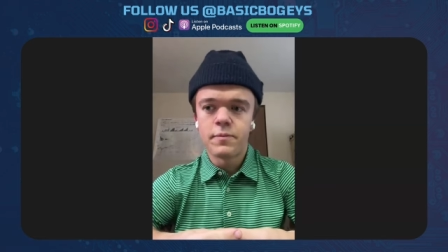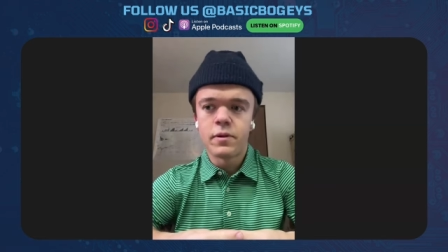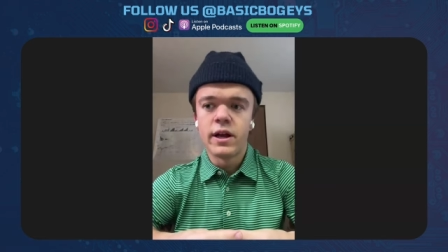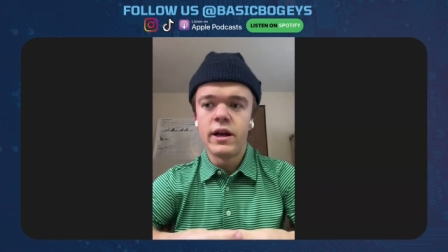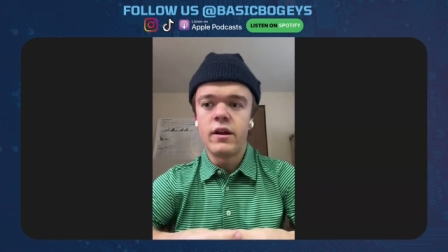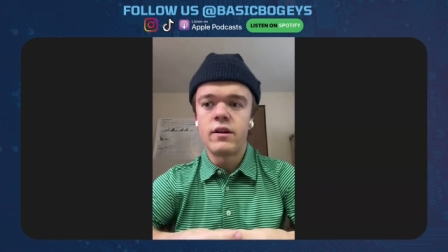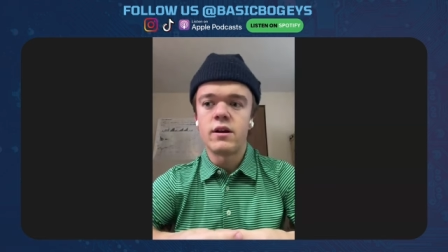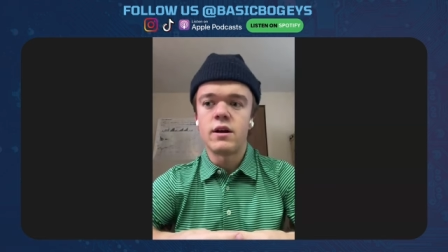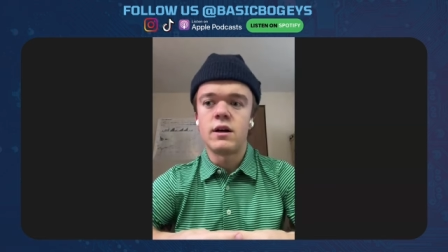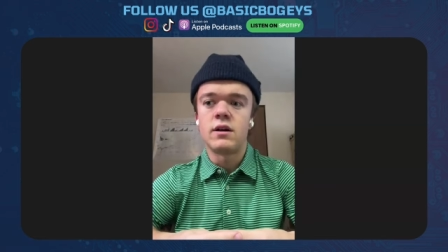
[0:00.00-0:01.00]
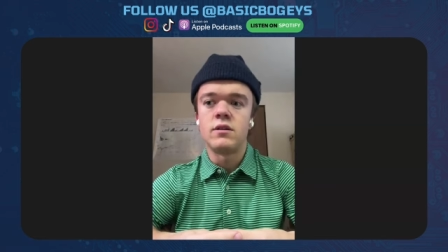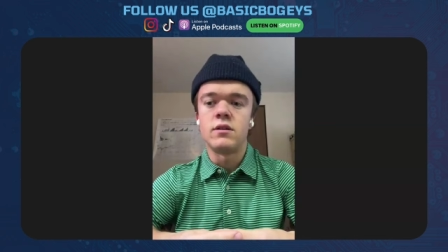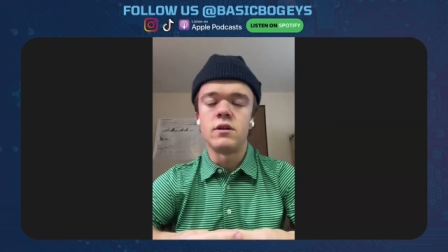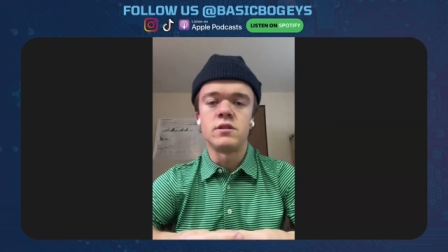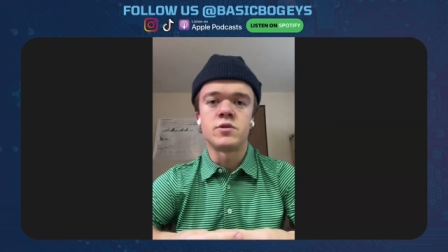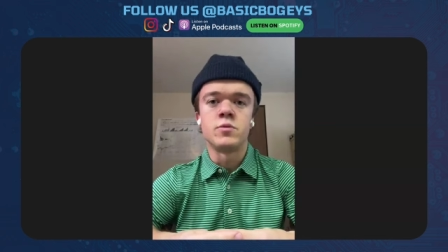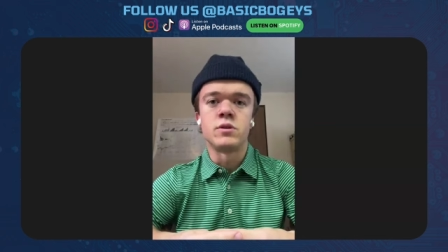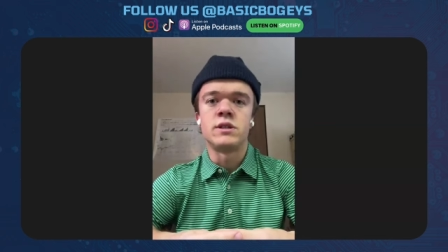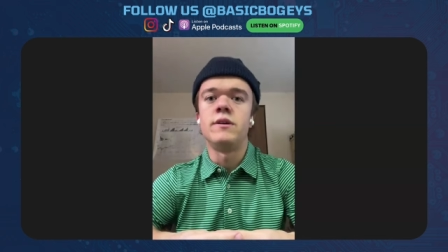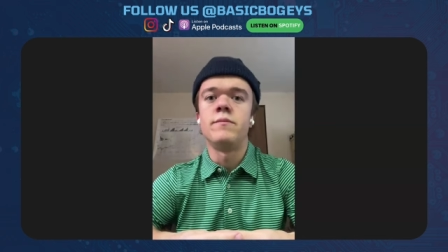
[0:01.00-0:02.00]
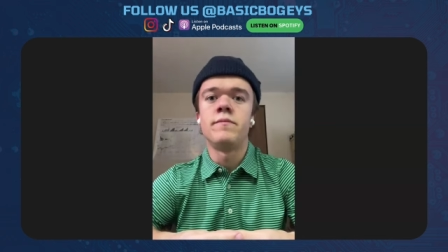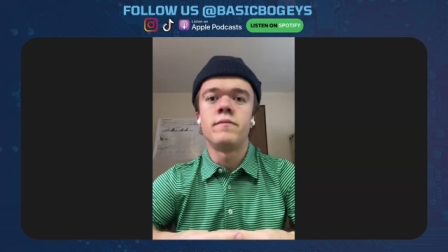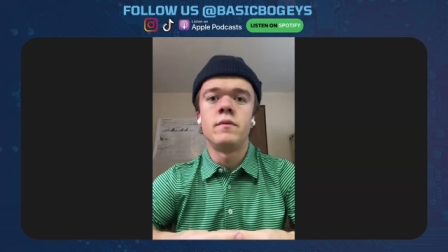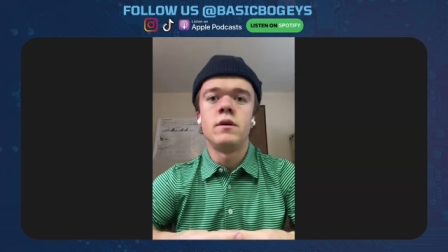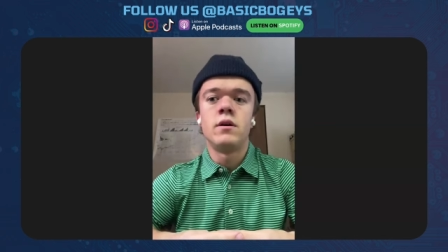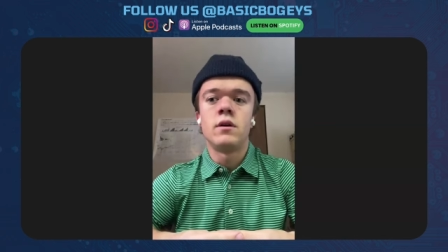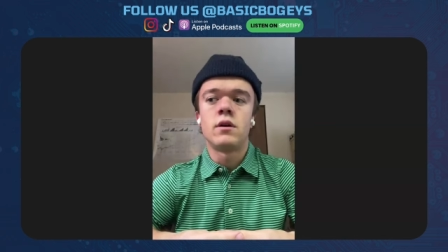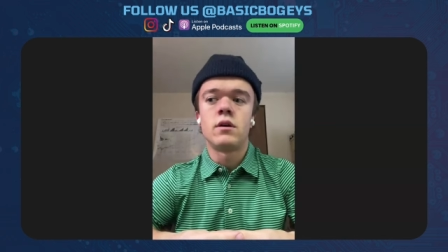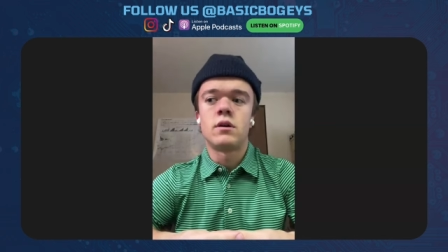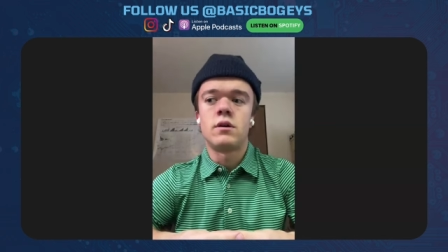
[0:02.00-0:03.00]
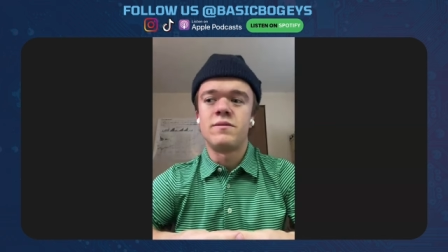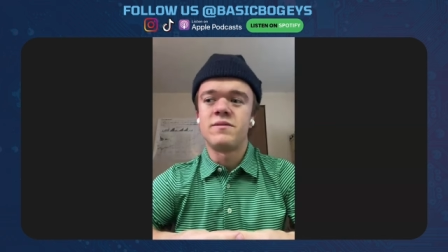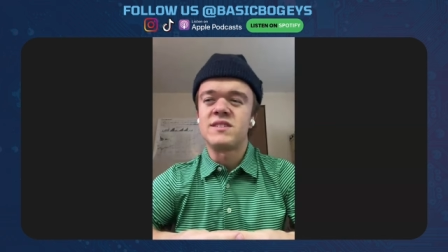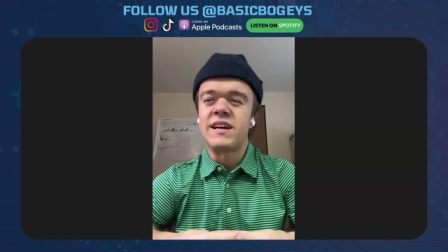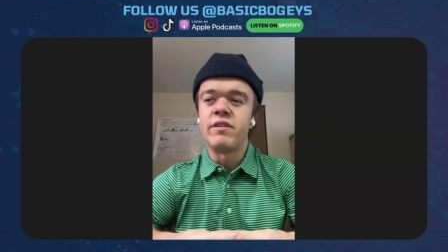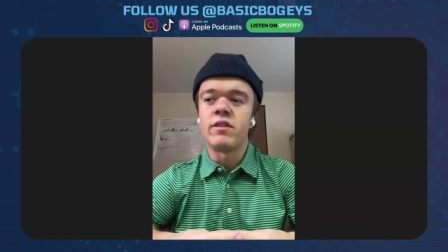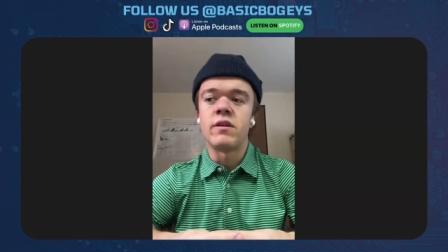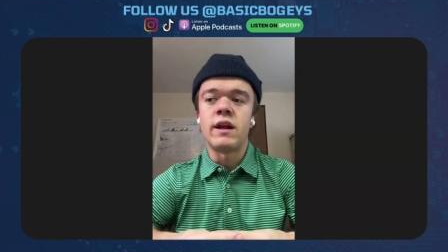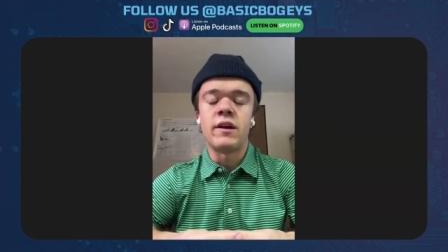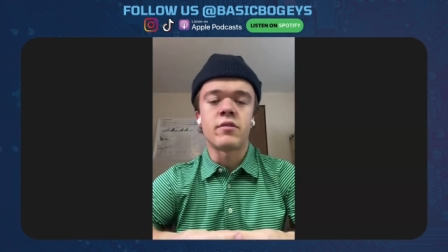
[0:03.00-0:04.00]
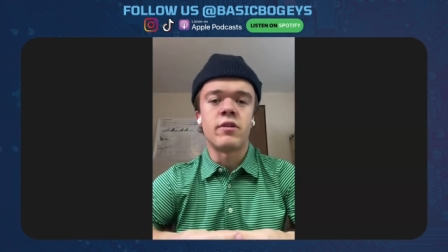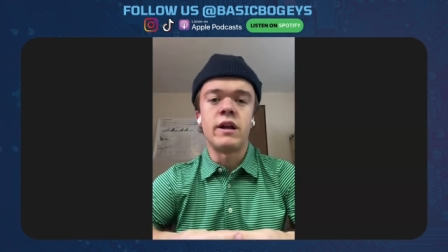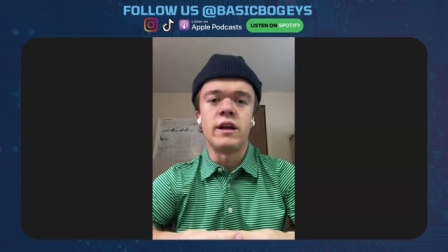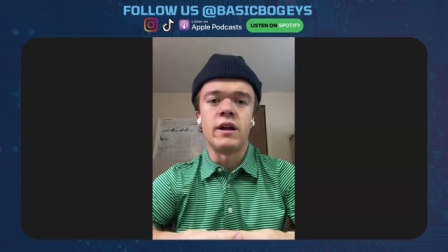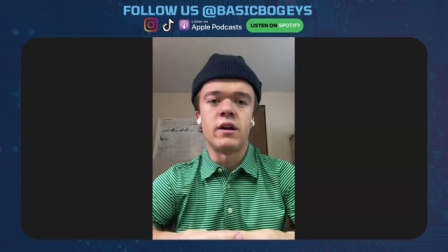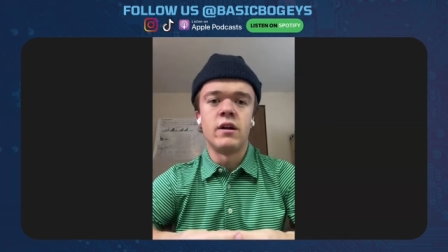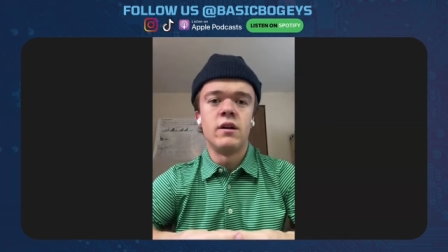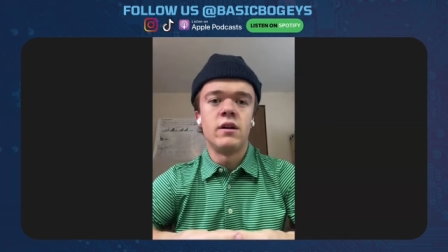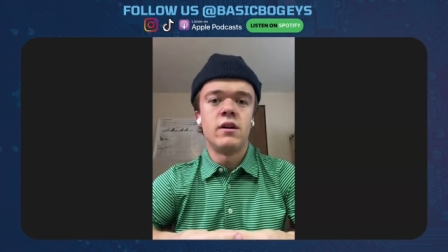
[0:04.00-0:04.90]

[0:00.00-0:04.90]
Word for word: I played on the school team uh, seventh and eighth grade year,